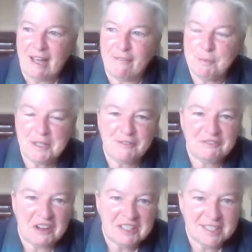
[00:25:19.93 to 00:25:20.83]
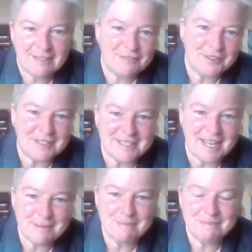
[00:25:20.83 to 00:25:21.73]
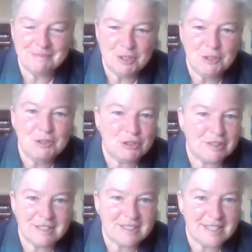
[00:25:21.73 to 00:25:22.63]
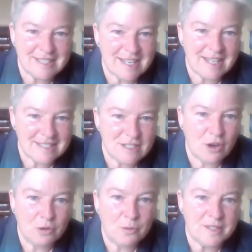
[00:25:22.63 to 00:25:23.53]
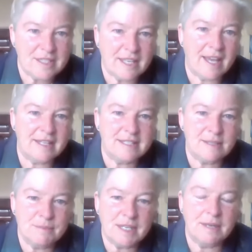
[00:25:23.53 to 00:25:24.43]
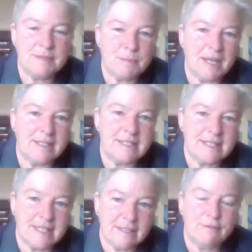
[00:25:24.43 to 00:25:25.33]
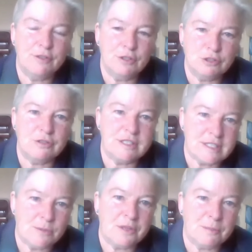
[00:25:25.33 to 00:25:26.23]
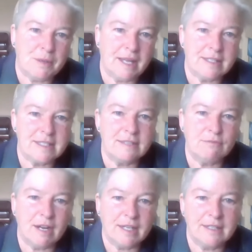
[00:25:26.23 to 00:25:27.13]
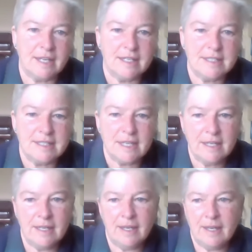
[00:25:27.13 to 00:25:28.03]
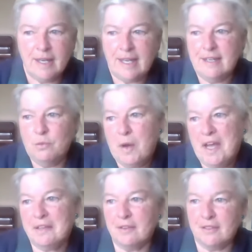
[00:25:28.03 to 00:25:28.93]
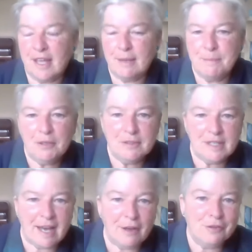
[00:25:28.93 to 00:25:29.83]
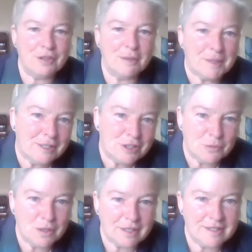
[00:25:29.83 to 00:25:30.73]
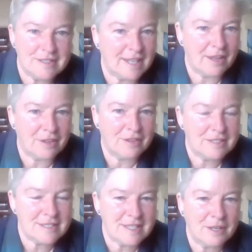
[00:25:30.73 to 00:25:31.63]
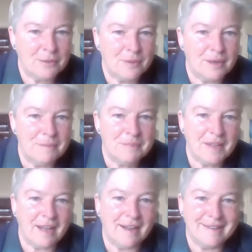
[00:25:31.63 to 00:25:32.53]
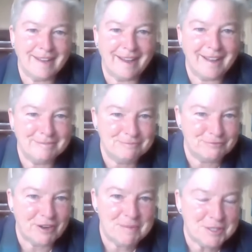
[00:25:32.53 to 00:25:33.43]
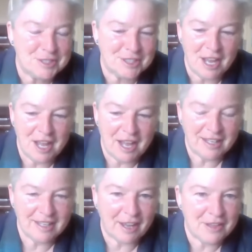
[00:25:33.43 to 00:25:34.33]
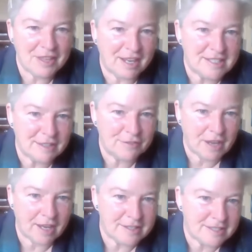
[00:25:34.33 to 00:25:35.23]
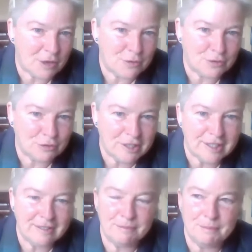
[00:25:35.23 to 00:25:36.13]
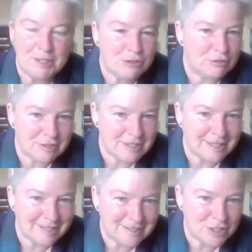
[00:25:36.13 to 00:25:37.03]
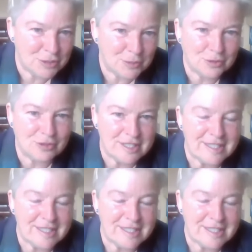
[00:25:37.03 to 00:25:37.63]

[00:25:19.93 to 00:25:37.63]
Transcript: everybody fighting for the same nutrients, it's not always the case. Sometimes plants give nutrients to other plants and recognize in a way that they build a healthier picture working together. So I very much like the idea of I sow two or three beetroot seeds in